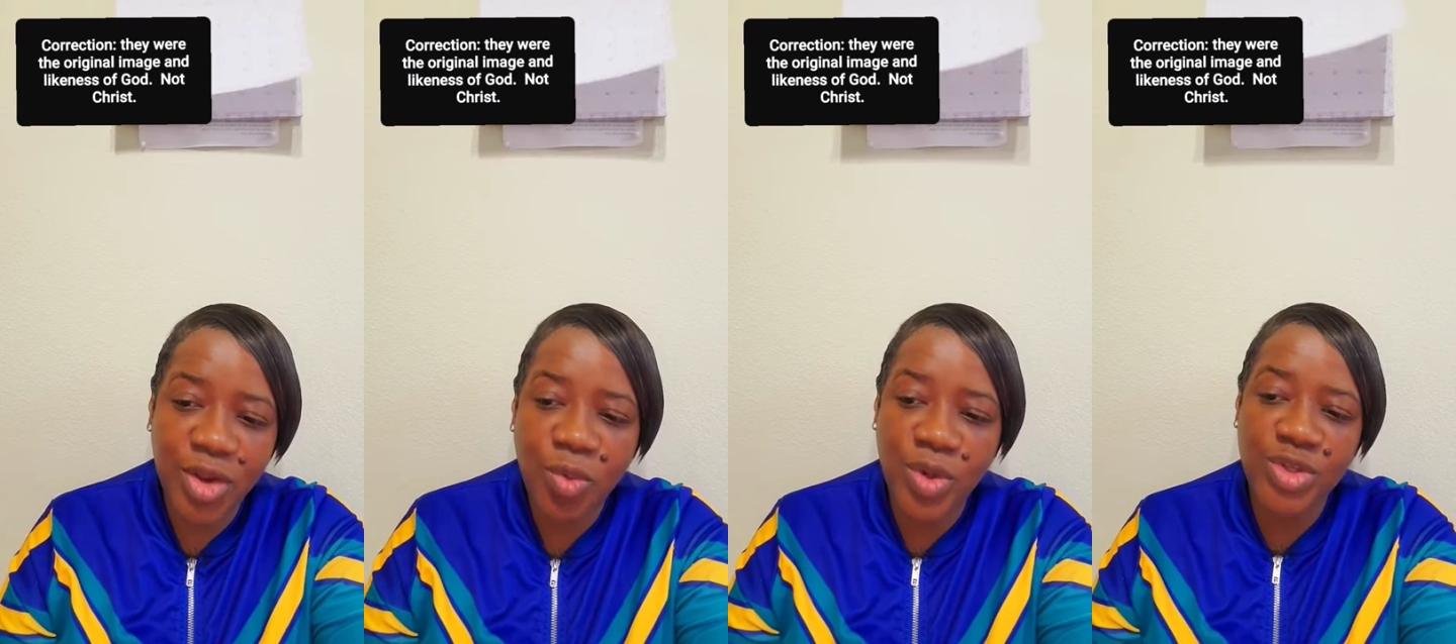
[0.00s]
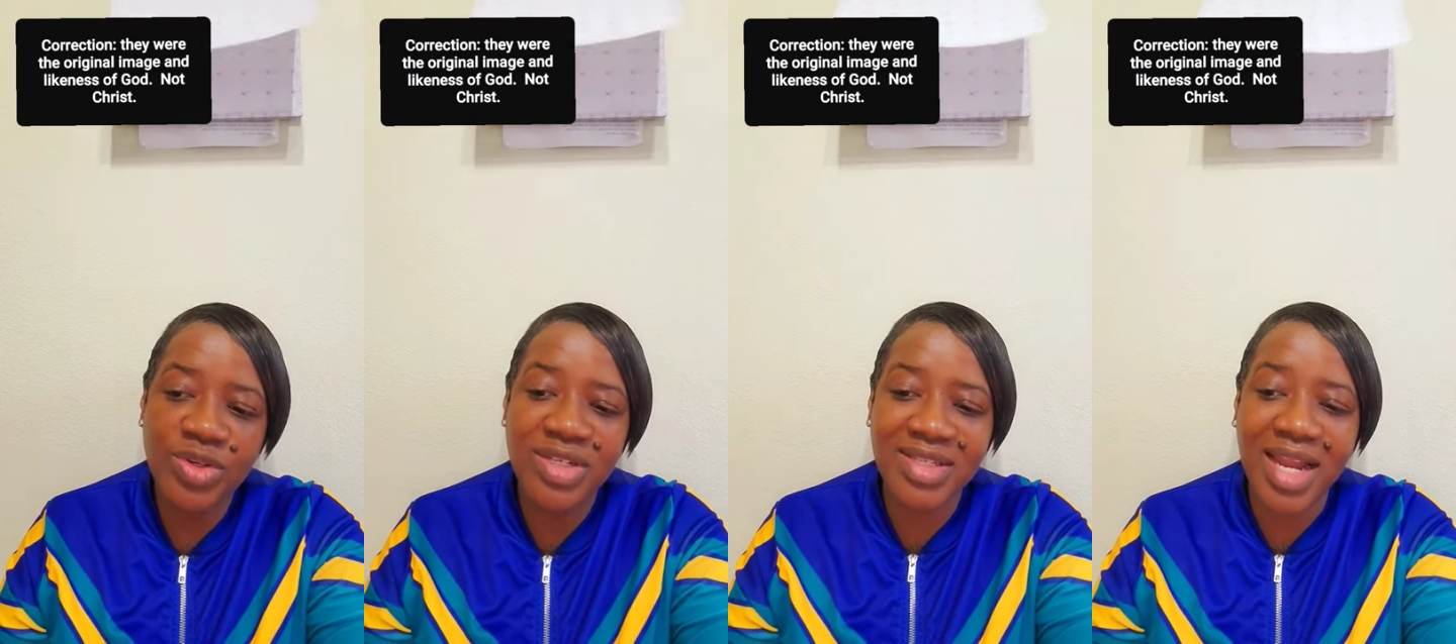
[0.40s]
when you
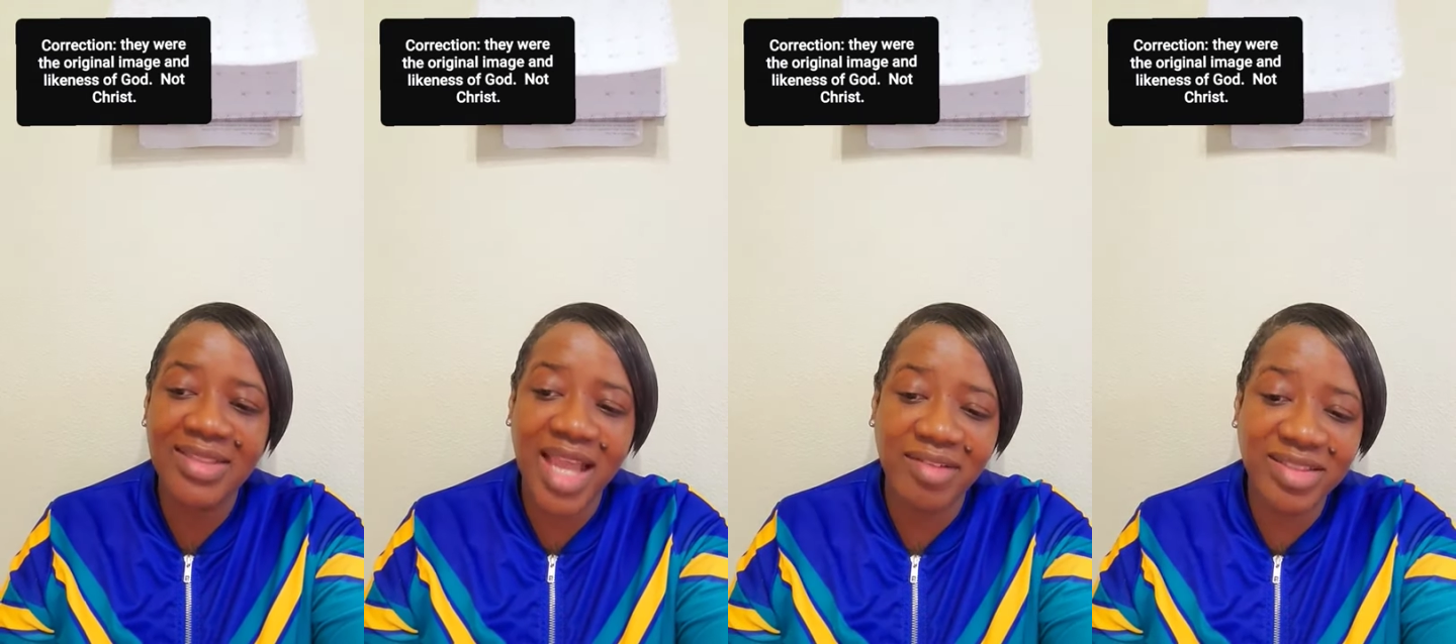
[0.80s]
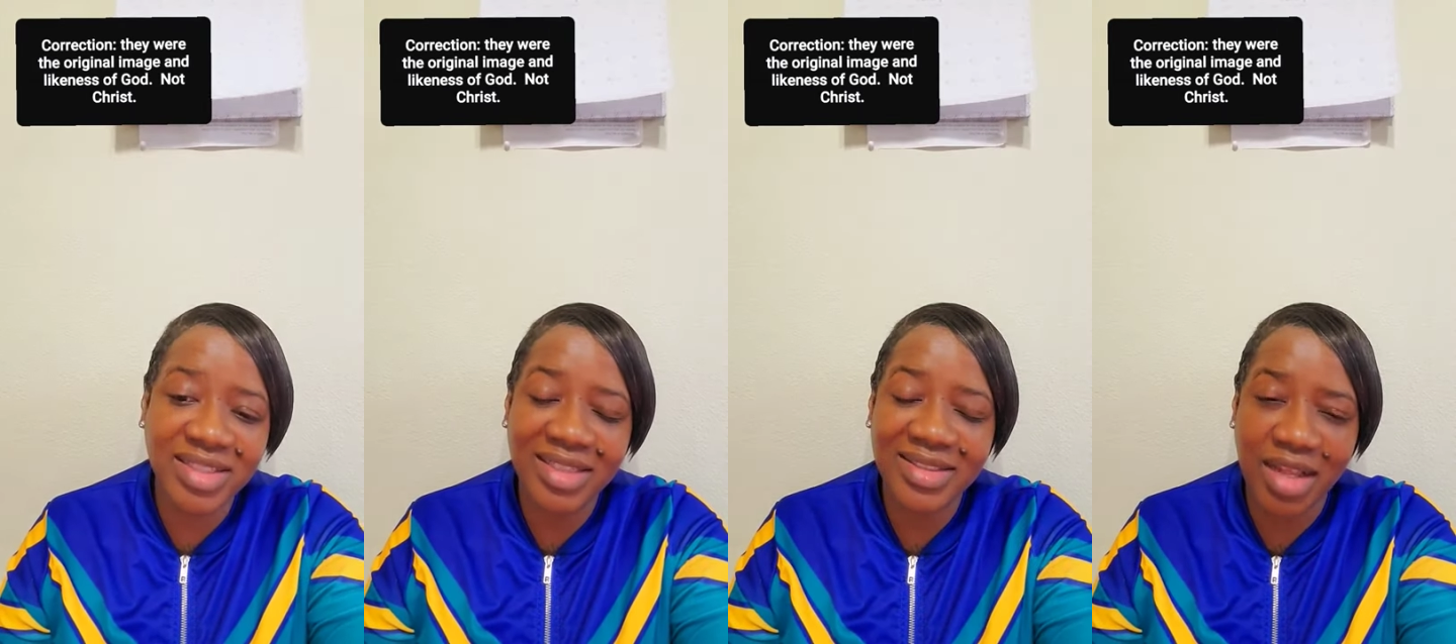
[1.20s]
decide to have
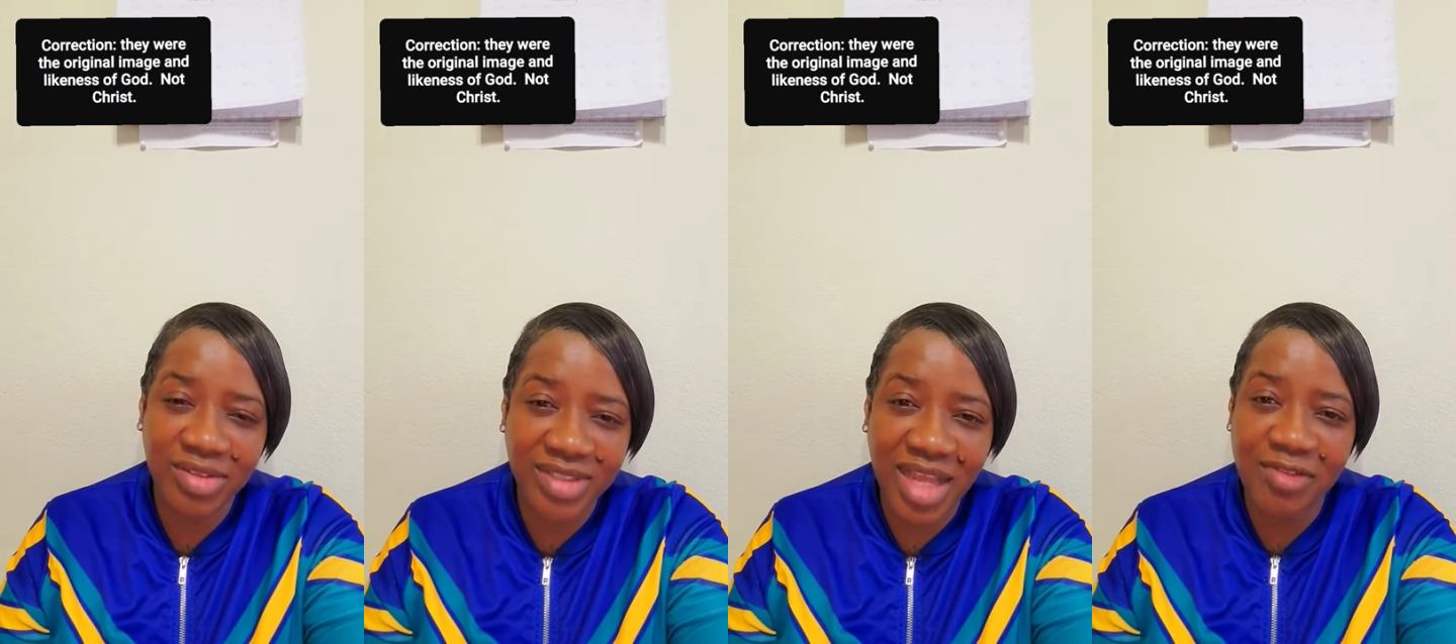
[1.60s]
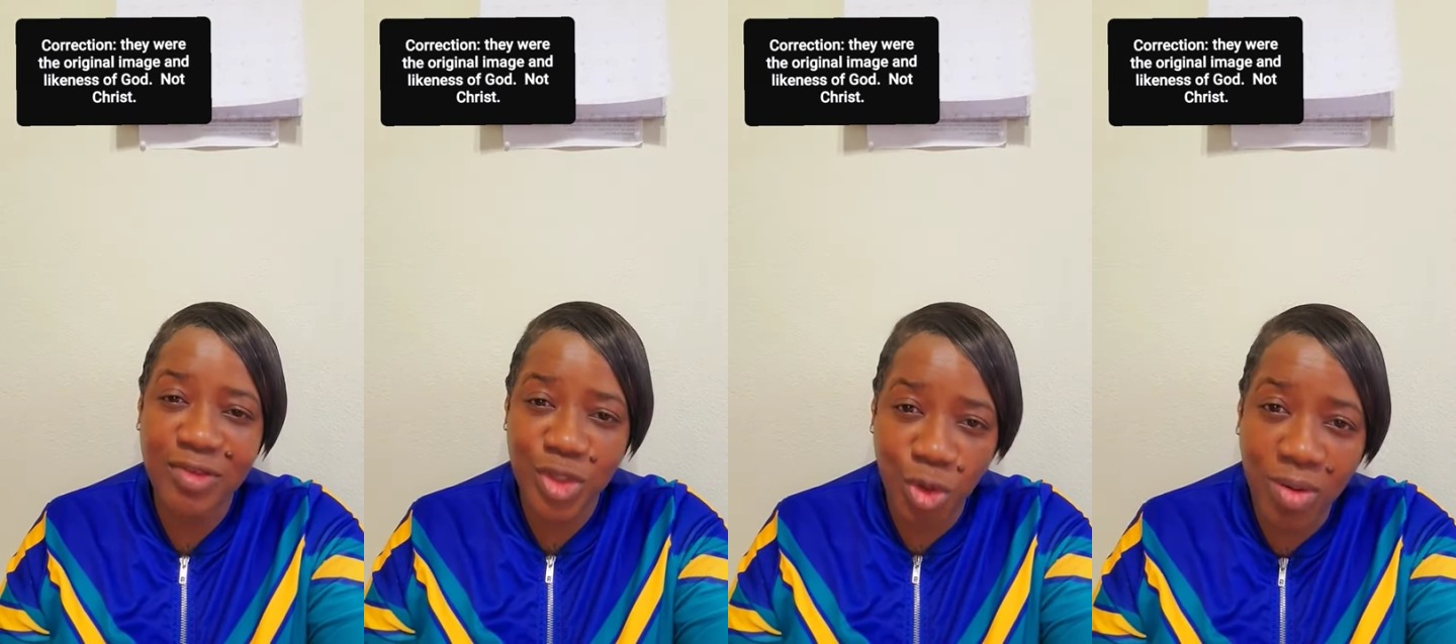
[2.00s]
sex outside of
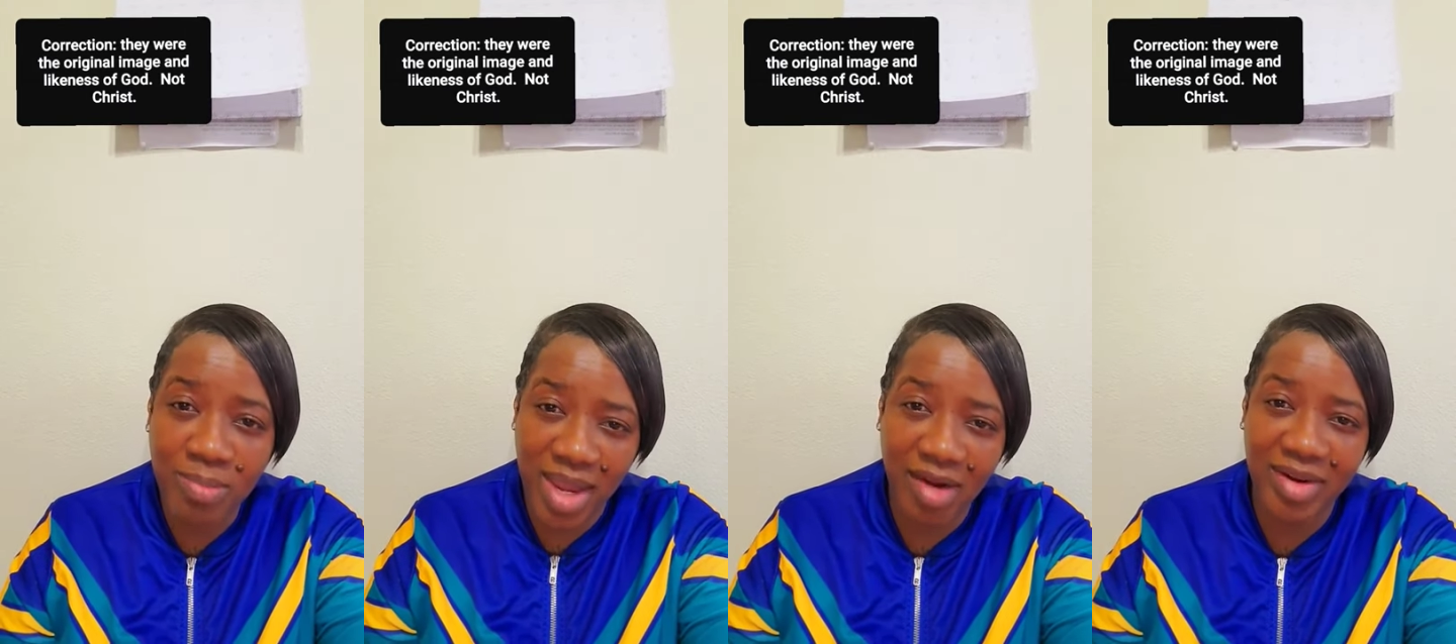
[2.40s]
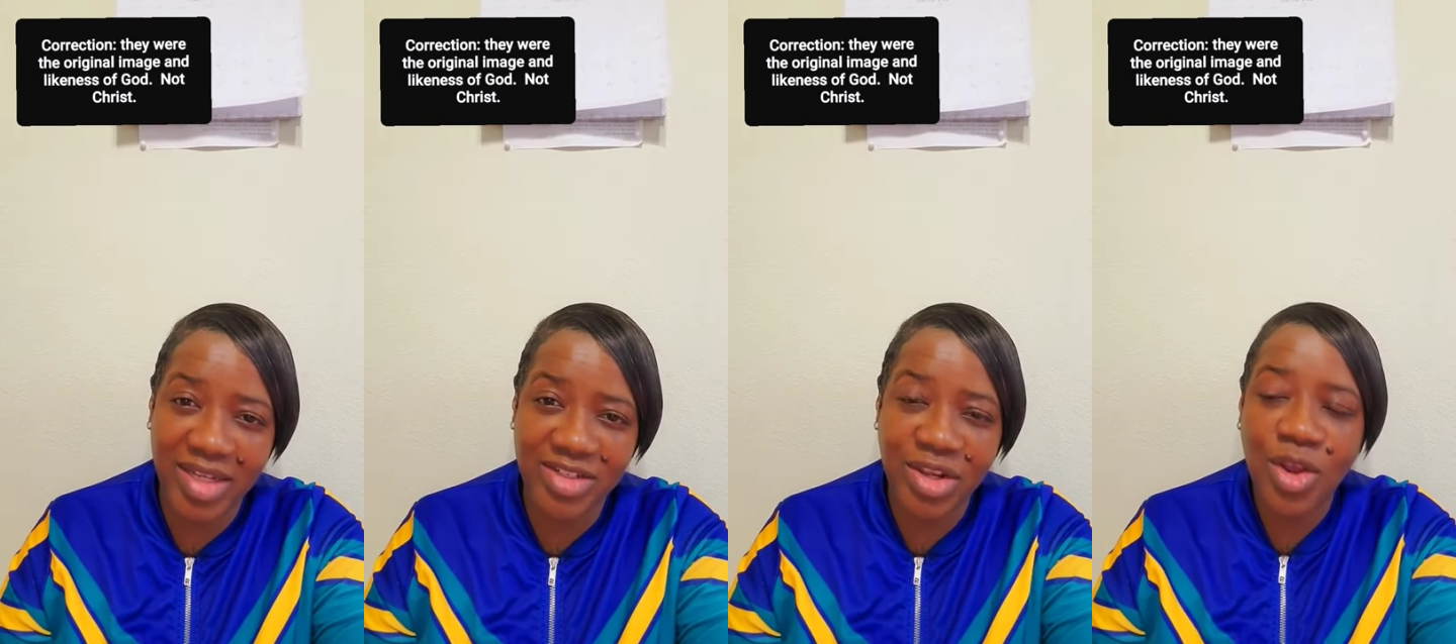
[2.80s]
your
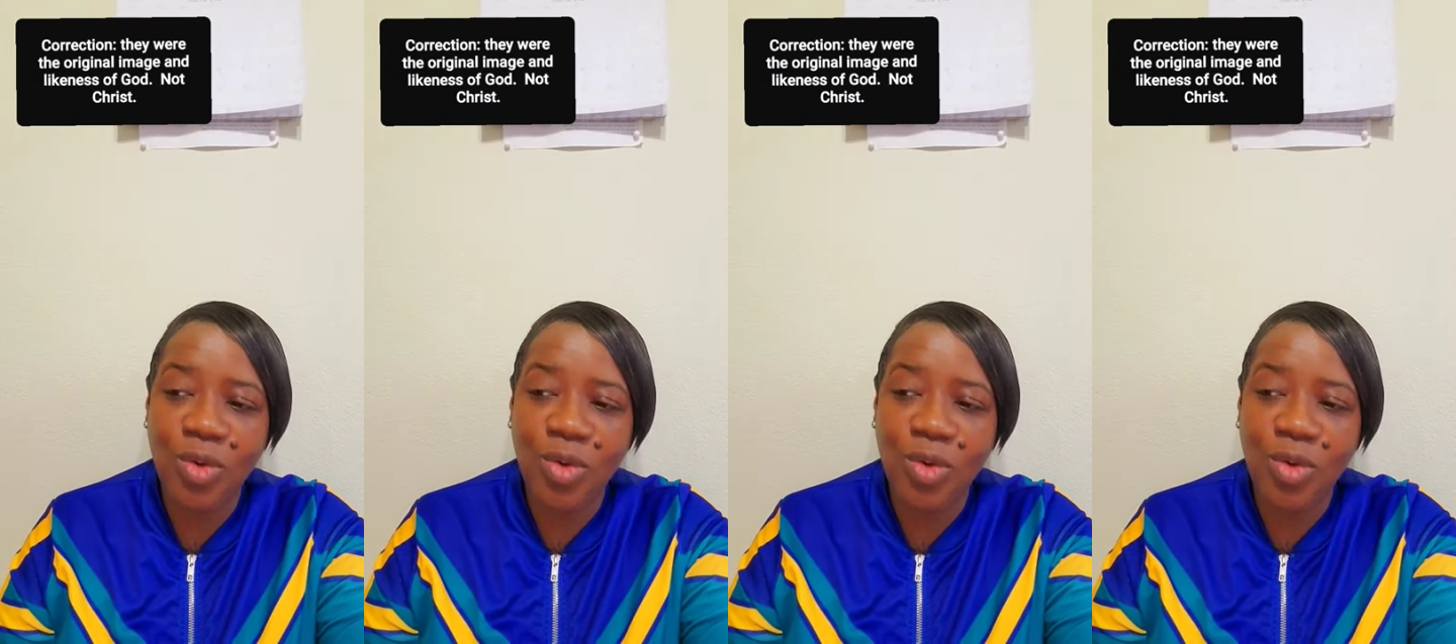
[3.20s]
marriage,